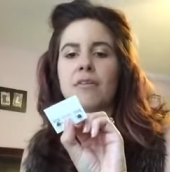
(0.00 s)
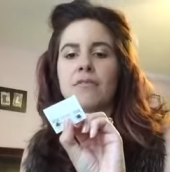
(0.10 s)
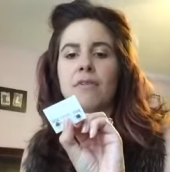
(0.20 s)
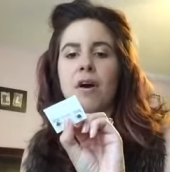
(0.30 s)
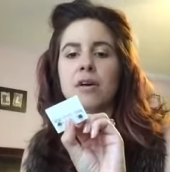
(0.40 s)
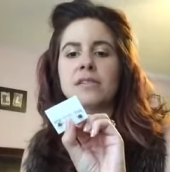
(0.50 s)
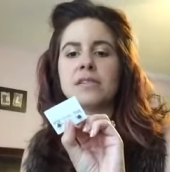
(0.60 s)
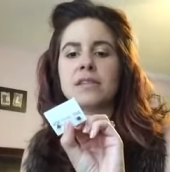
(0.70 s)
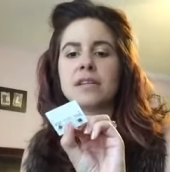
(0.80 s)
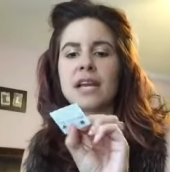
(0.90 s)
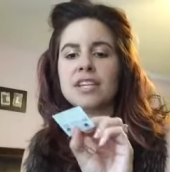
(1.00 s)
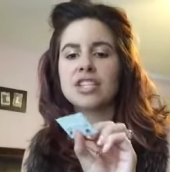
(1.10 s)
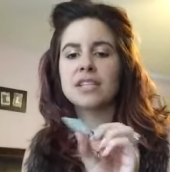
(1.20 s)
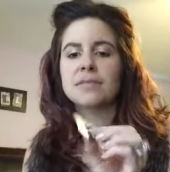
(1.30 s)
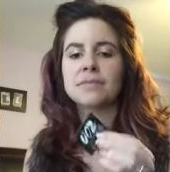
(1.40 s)
Vase
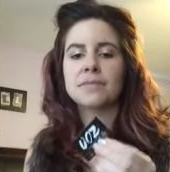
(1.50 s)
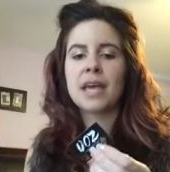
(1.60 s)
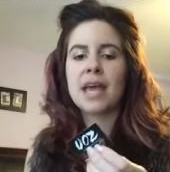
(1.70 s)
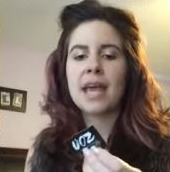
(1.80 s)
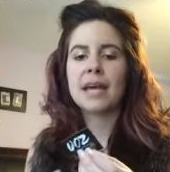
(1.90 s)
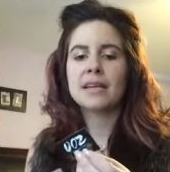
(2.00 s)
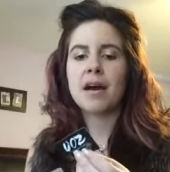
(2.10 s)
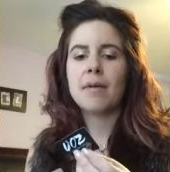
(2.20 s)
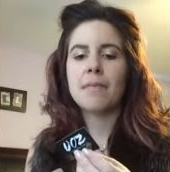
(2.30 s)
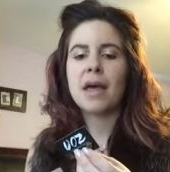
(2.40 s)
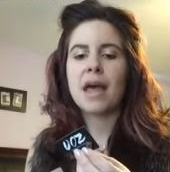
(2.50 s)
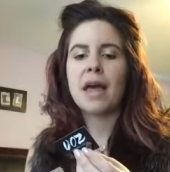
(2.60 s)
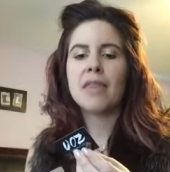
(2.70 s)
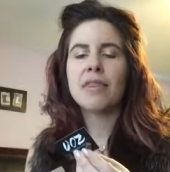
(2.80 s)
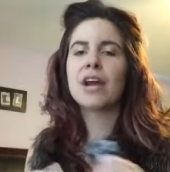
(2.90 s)
collection. And
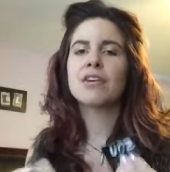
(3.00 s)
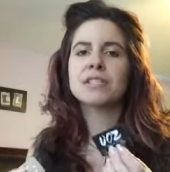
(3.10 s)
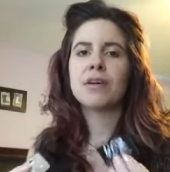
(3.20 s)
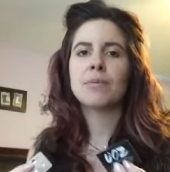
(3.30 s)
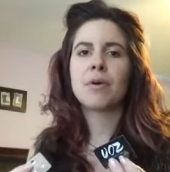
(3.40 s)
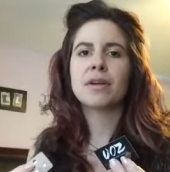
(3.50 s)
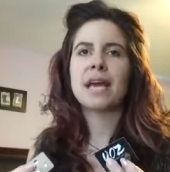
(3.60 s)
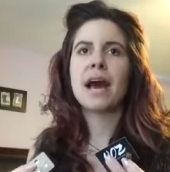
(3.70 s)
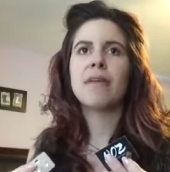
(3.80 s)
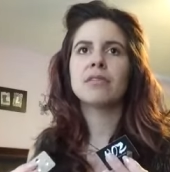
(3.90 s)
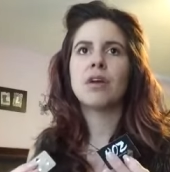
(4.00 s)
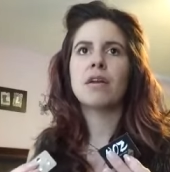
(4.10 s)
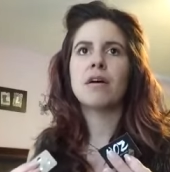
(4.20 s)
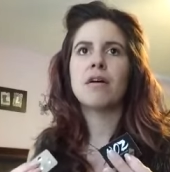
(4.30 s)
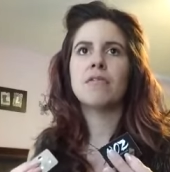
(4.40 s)
there in South Park, they have a lot
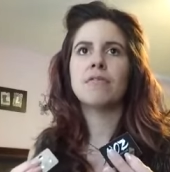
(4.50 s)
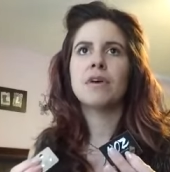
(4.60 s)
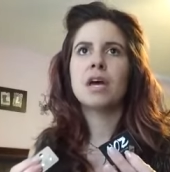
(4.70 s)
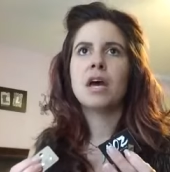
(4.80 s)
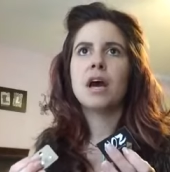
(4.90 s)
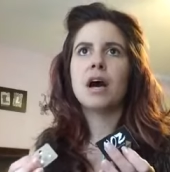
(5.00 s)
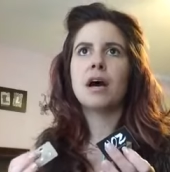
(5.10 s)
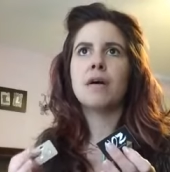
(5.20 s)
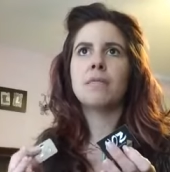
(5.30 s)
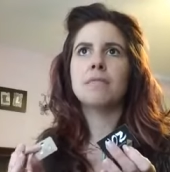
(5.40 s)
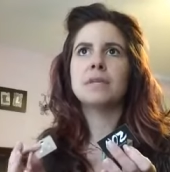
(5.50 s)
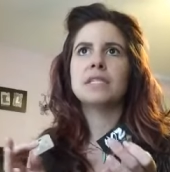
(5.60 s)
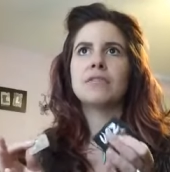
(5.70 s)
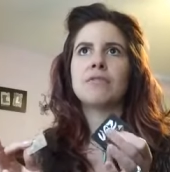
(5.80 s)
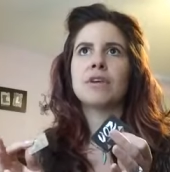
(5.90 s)
of
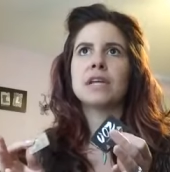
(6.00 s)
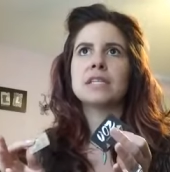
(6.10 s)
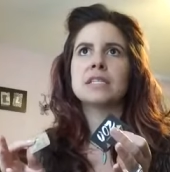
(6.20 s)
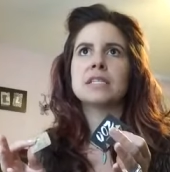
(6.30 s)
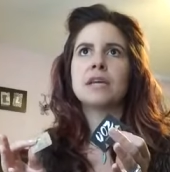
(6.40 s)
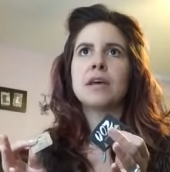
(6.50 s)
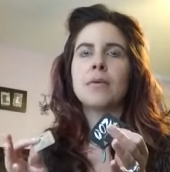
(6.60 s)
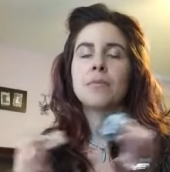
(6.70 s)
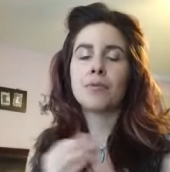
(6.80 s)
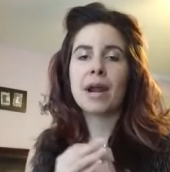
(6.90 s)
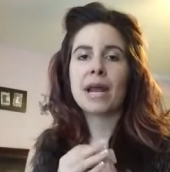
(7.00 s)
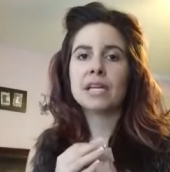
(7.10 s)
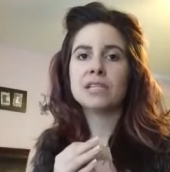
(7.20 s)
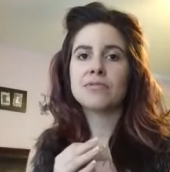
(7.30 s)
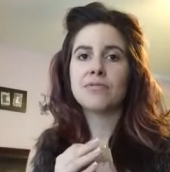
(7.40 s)
different
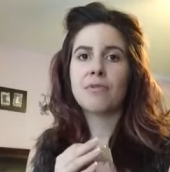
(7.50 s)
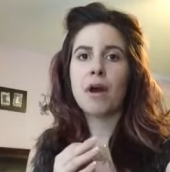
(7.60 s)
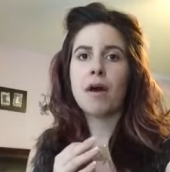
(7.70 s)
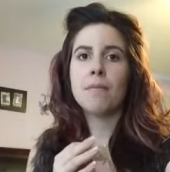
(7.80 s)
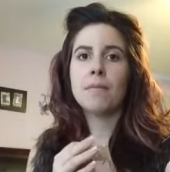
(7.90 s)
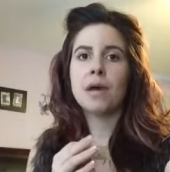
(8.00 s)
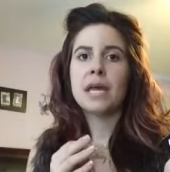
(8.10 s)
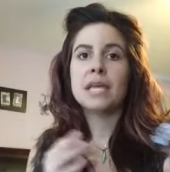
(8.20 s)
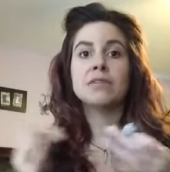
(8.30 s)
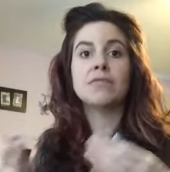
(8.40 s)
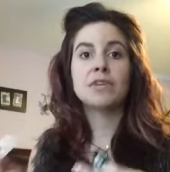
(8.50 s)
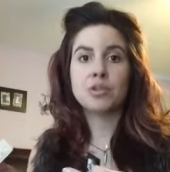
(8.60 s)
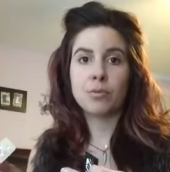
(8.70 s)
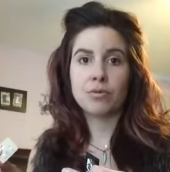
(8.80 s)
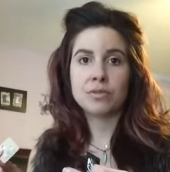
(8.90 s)
brands from
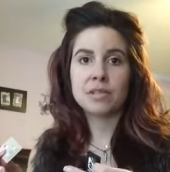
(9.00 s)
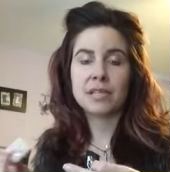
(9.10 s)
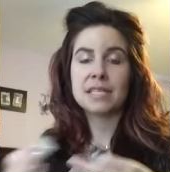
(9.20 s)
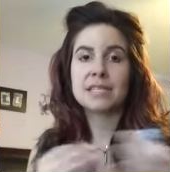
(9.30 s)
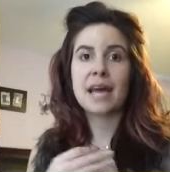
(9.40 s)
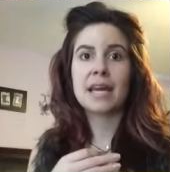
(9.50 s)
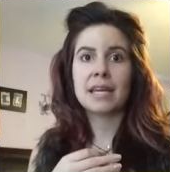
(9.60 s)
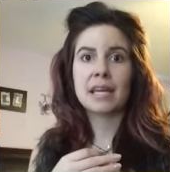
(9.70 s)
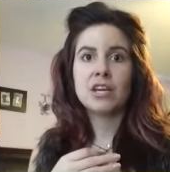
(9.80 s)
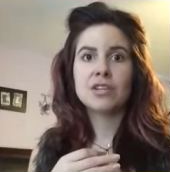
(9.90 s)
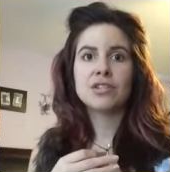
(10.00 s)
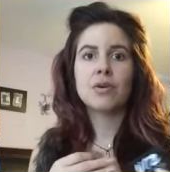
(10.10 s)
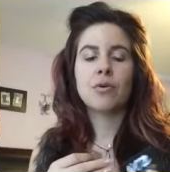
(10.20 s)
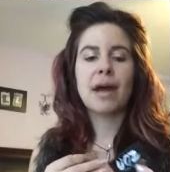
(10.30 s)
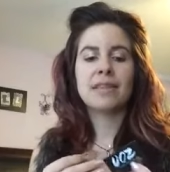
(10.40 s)
individuals and consigning.
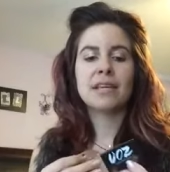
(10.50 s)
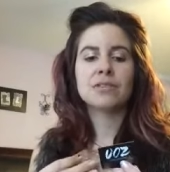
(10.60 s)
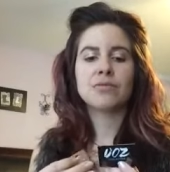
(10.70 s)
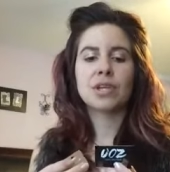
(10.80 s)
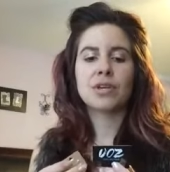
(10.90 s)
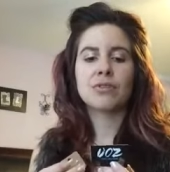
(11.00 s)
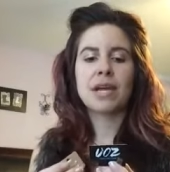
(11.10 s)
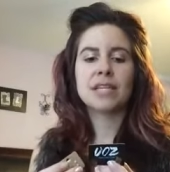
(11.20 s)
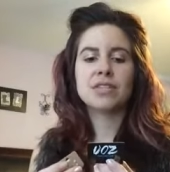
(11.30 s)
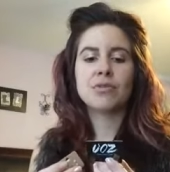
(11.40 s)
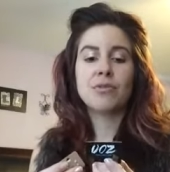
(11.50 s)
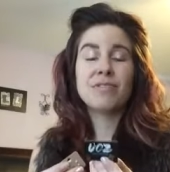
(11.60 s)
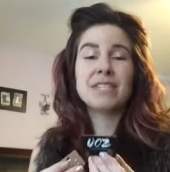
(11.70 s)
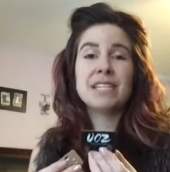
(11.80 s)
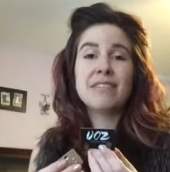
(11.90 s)
So I think it's really great. So you could
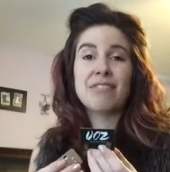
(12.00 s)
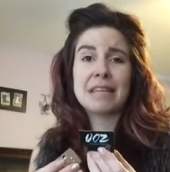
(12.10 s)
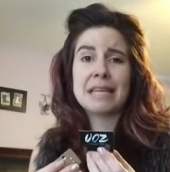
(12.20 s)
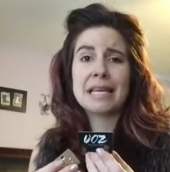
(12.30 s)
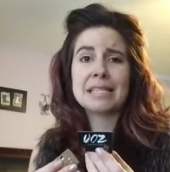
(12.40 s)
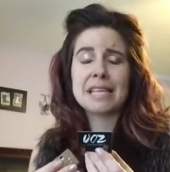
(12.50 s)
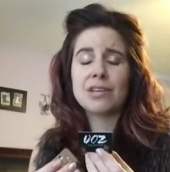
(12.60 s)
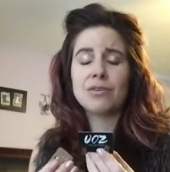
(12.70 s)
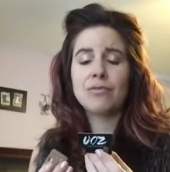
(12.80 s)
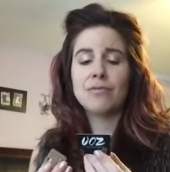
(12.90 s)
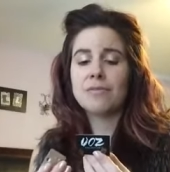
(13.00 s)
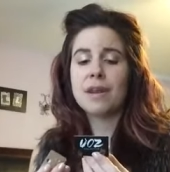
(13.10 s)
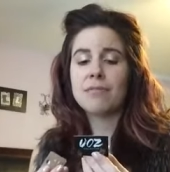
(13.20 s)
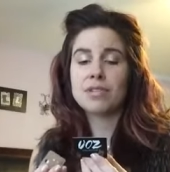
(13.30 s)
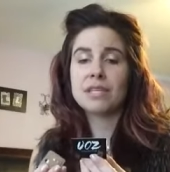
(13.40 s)
see different things that you've
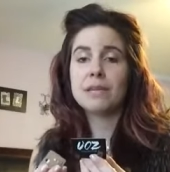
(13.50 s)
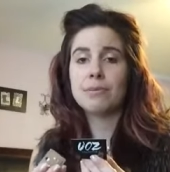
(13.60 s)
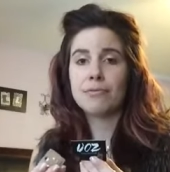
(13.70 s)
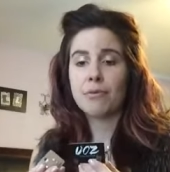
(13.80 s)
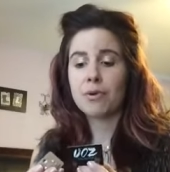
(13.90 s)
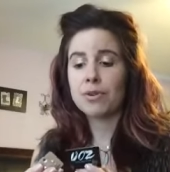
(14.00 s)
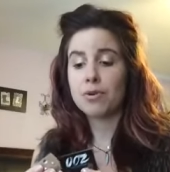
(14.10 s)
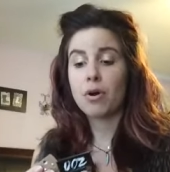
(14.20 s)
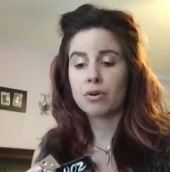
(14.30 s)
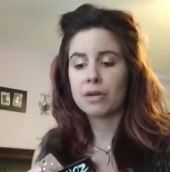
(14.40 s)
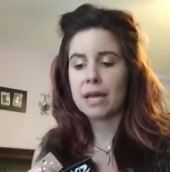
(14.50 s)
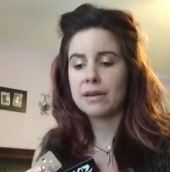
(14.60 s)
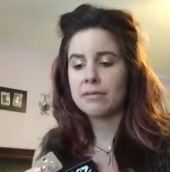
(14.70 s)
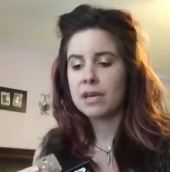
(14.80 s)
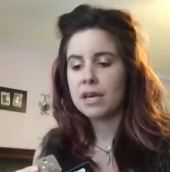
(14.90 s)
never seen before, and they're all creative.